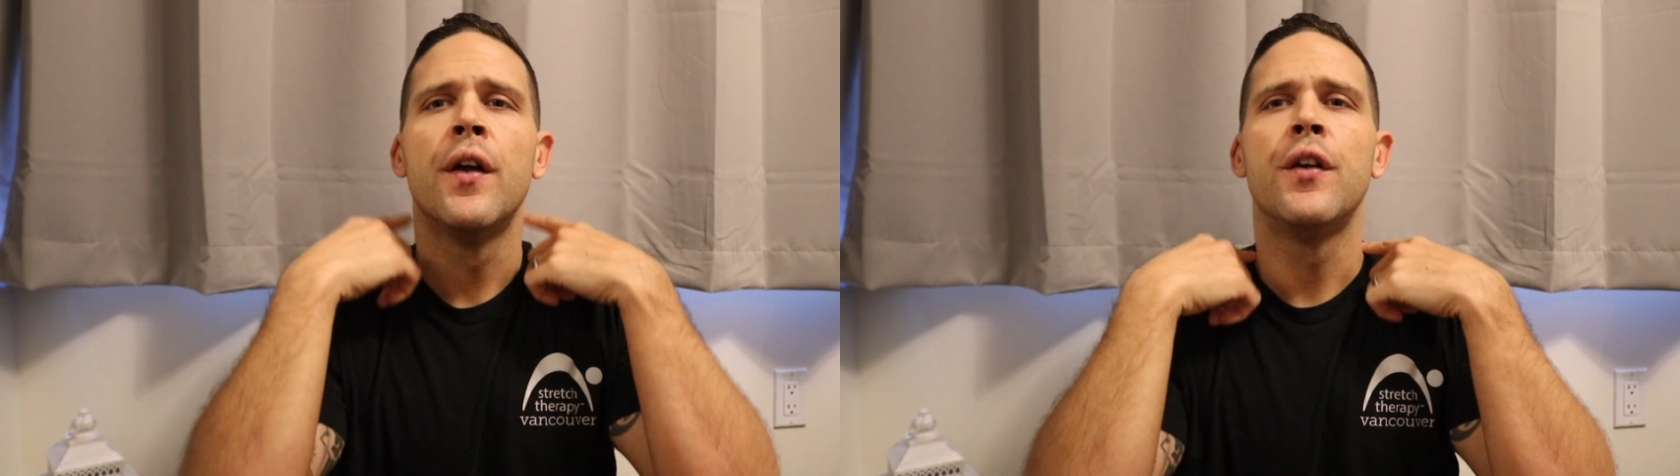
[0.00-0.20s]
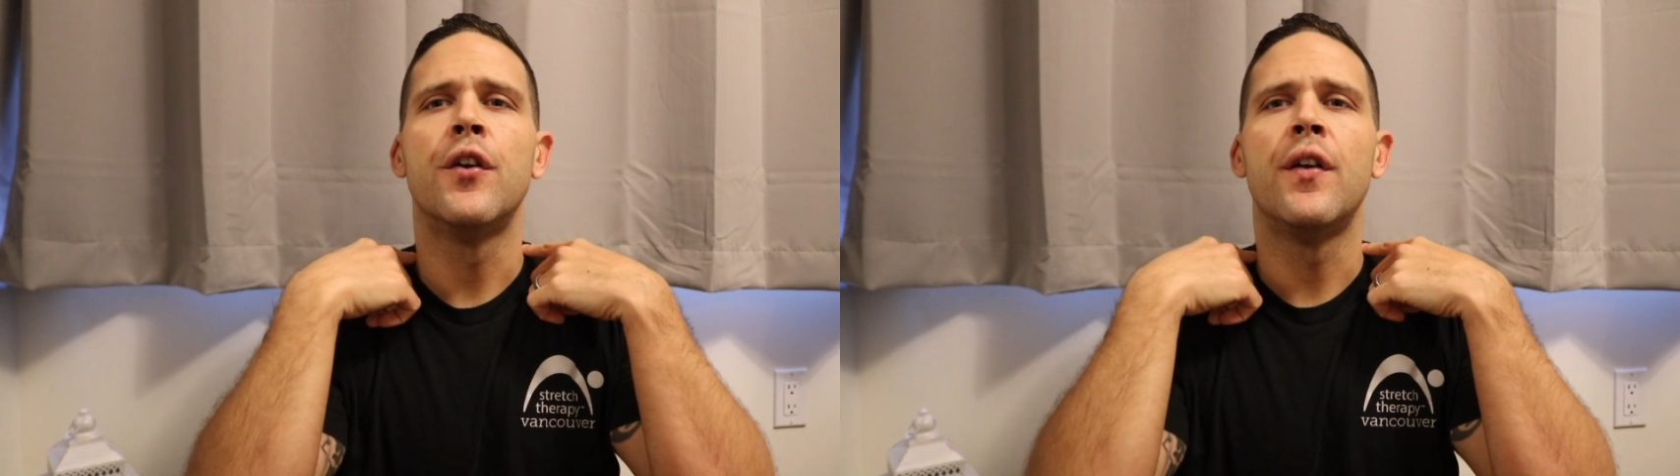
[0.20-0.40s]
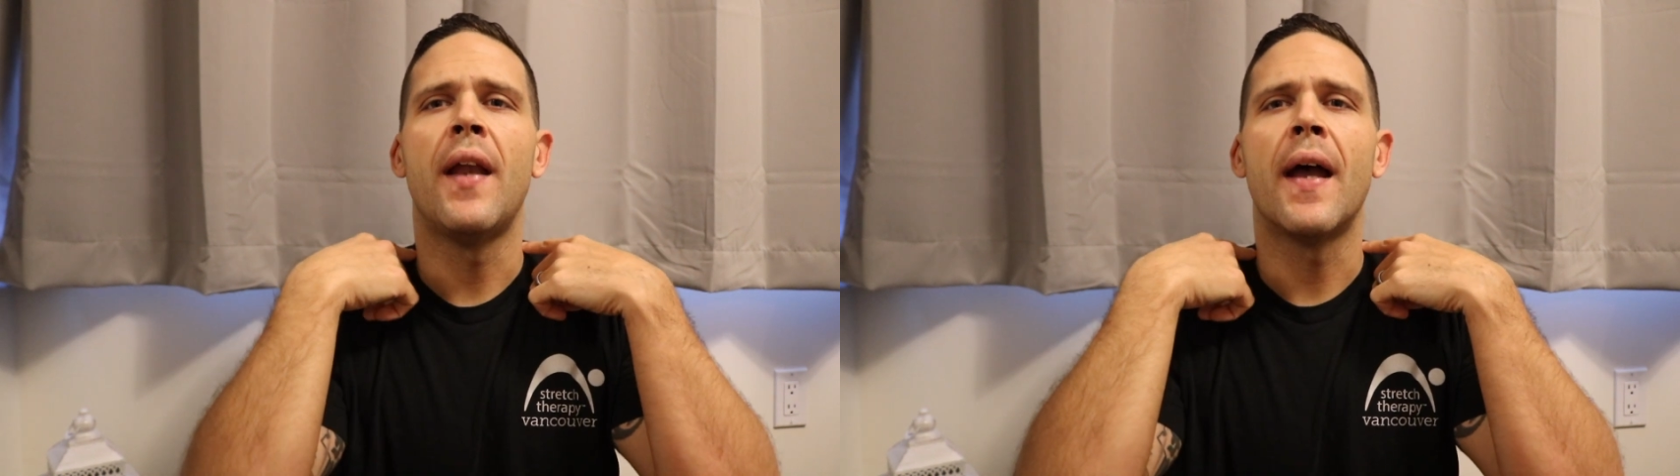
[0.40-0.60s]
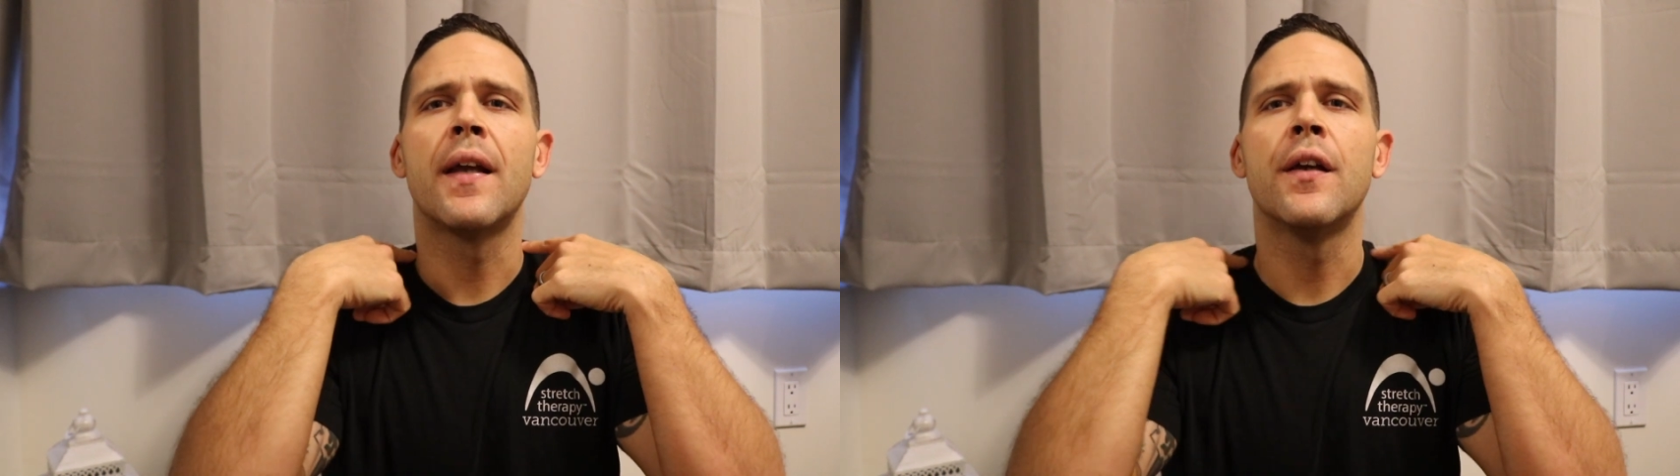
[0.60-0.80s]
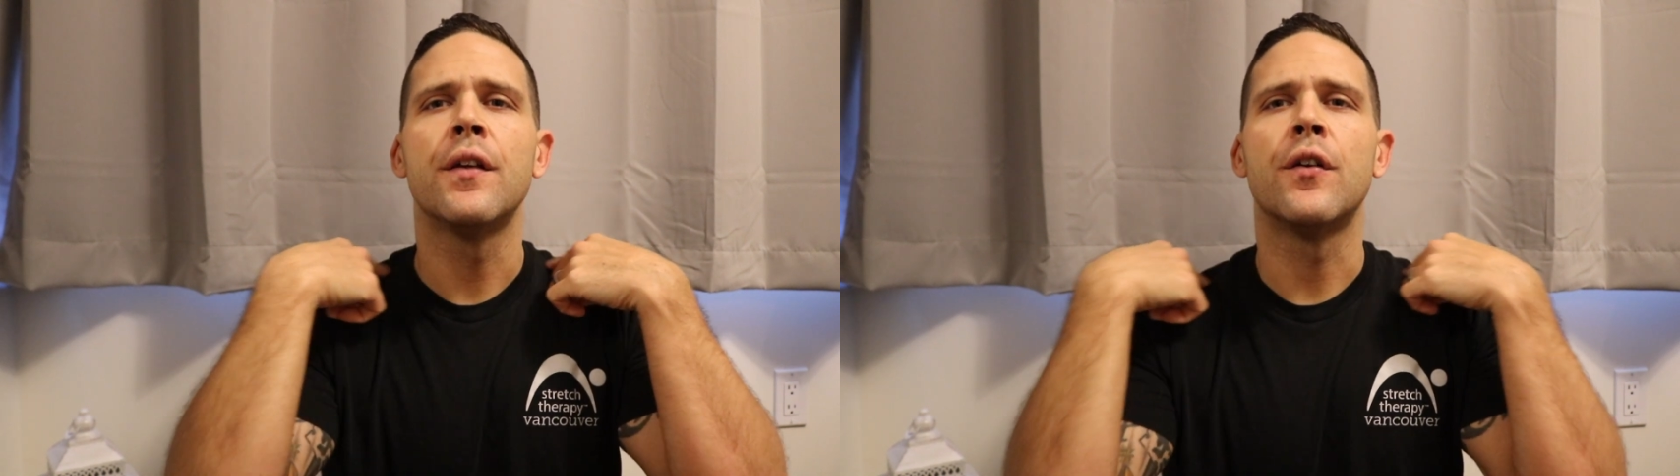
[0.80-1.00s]
your
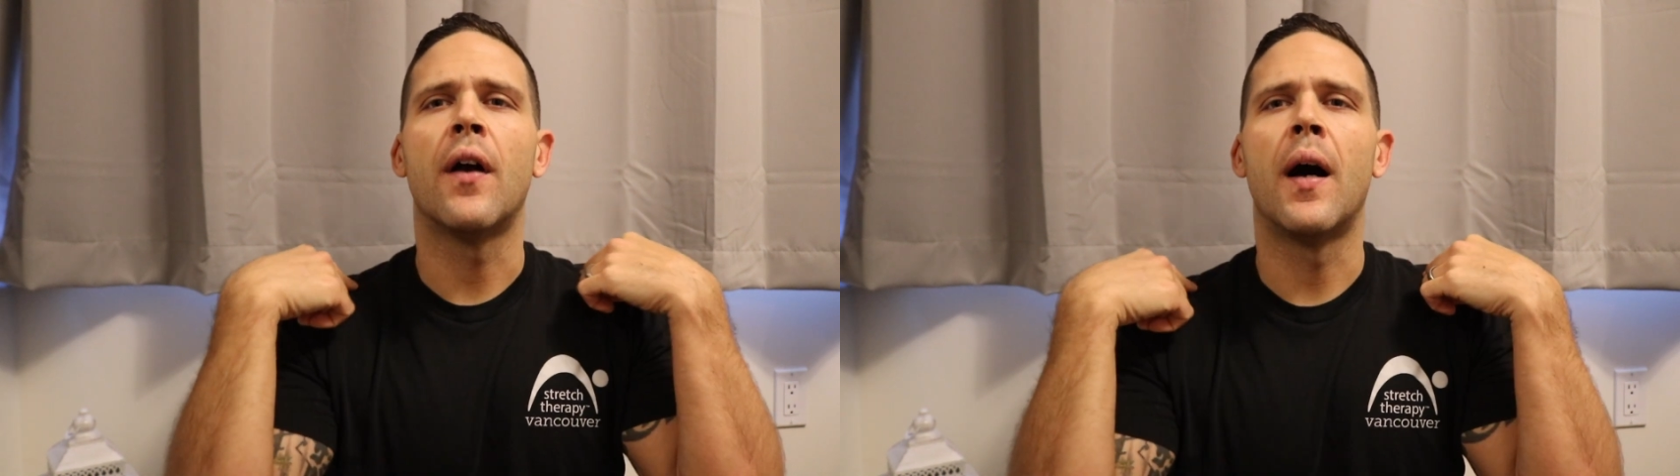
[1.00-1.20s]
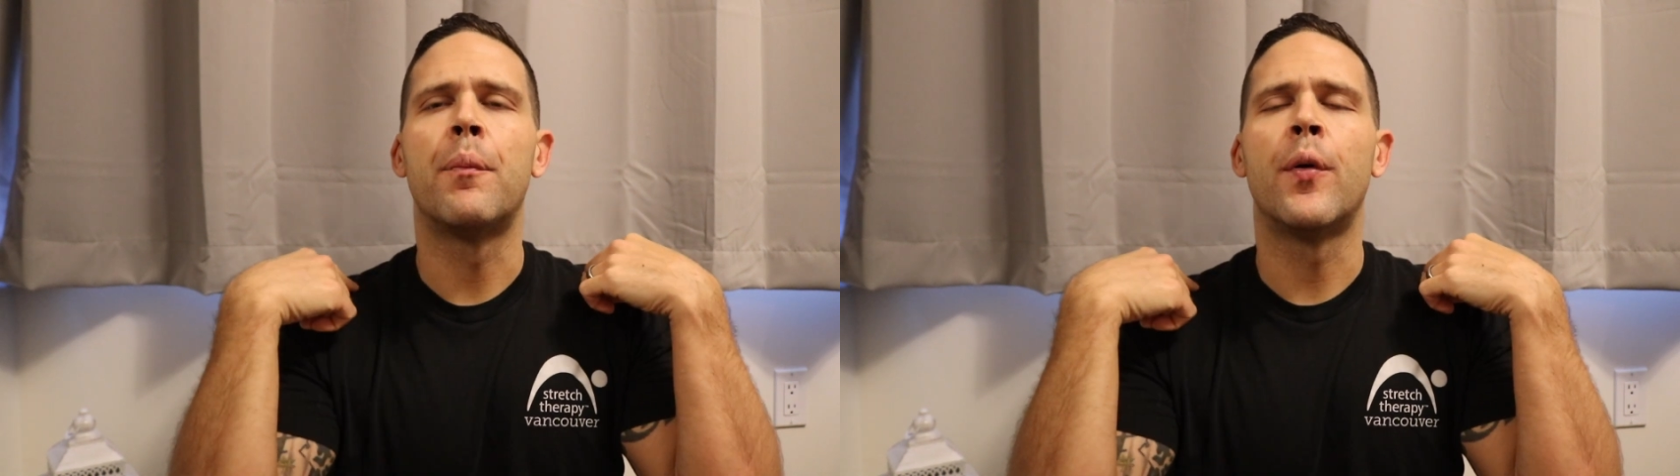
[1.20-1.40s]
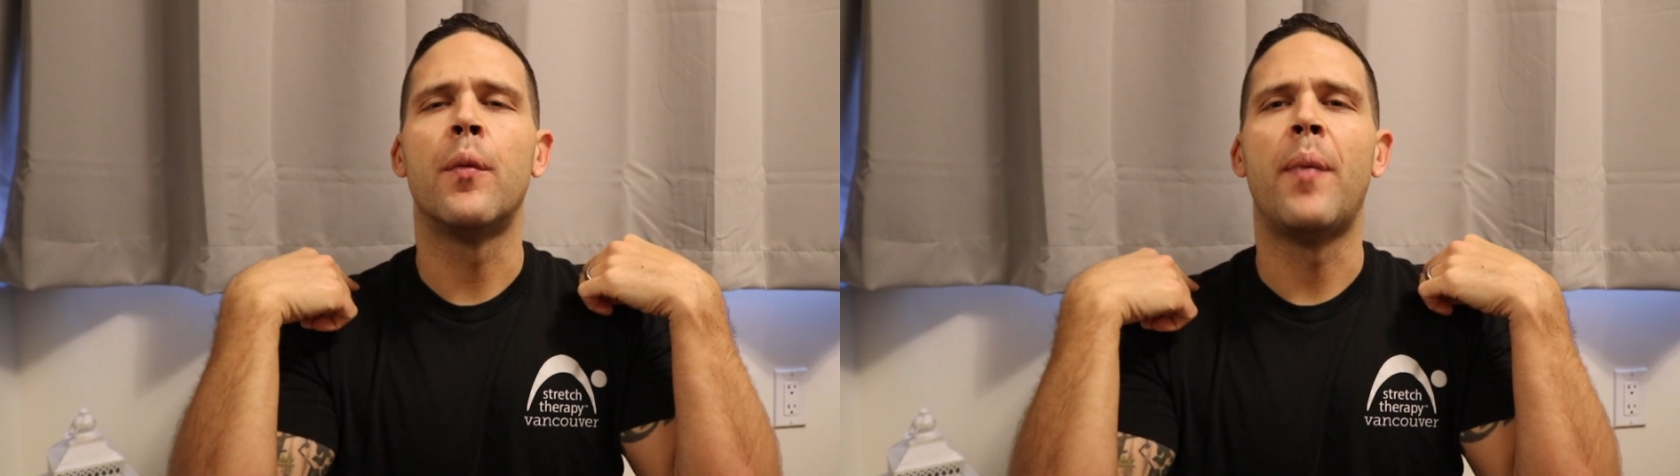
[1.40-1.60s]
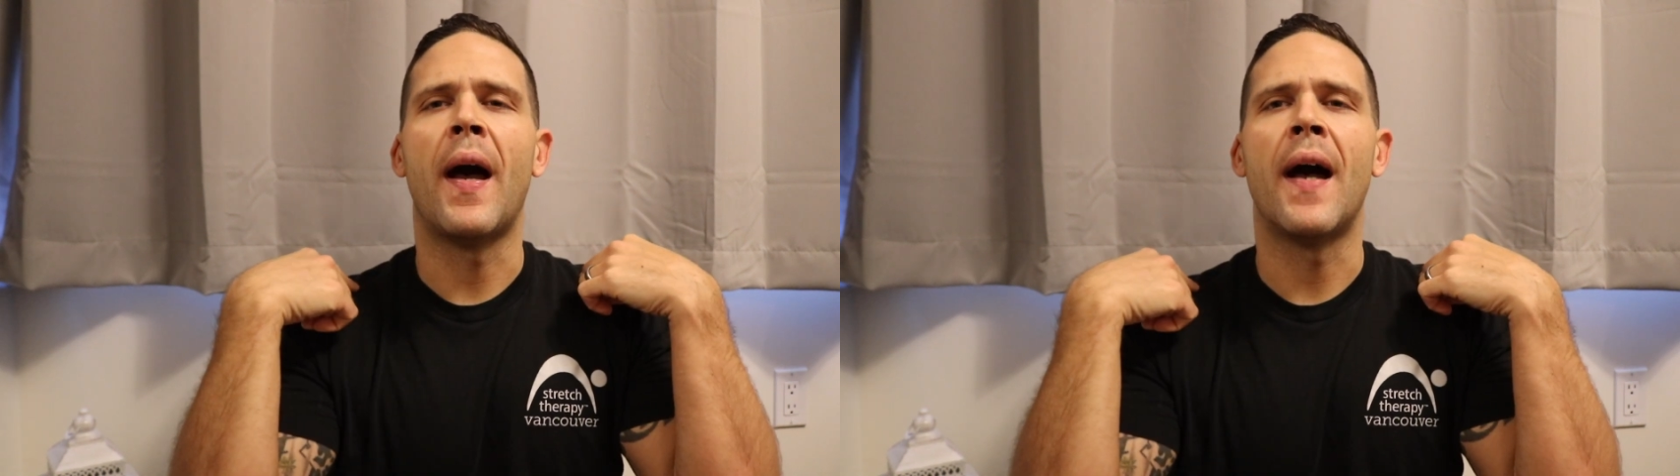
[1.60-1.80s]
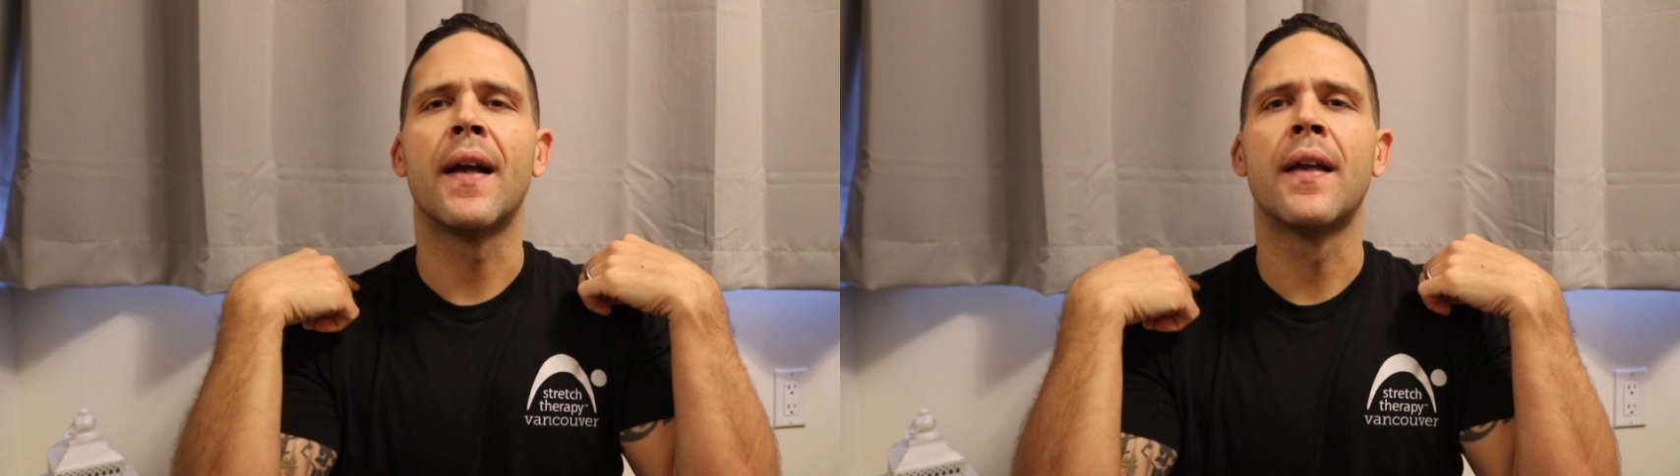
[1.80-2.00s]
neck, your upper
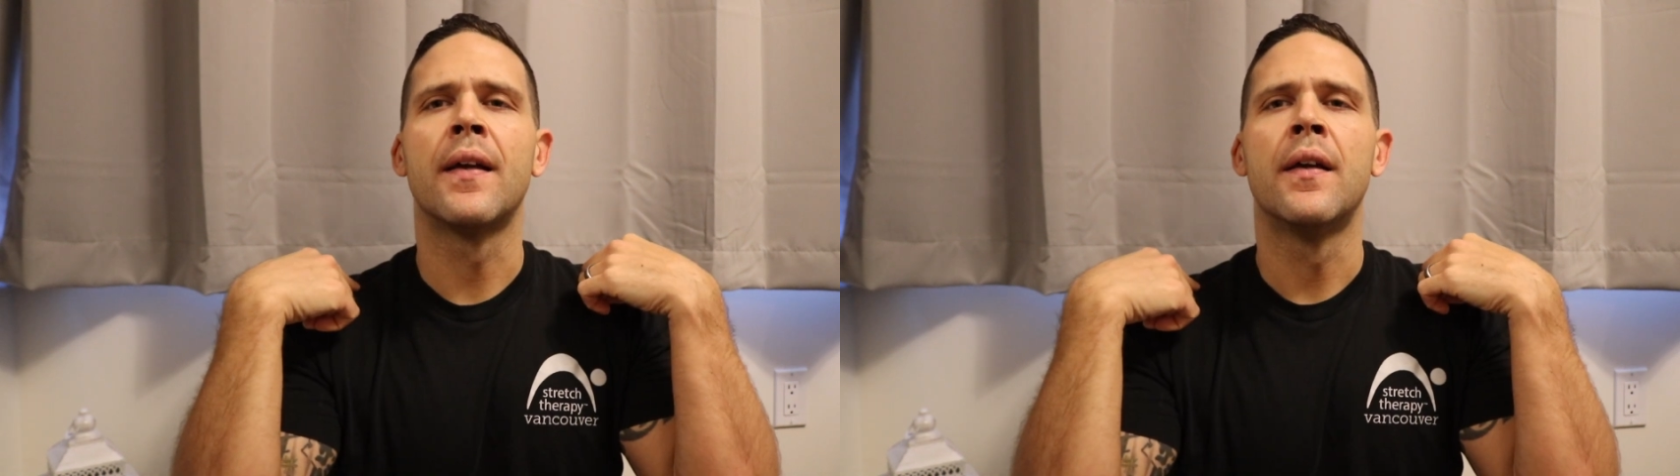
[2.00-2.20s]
back.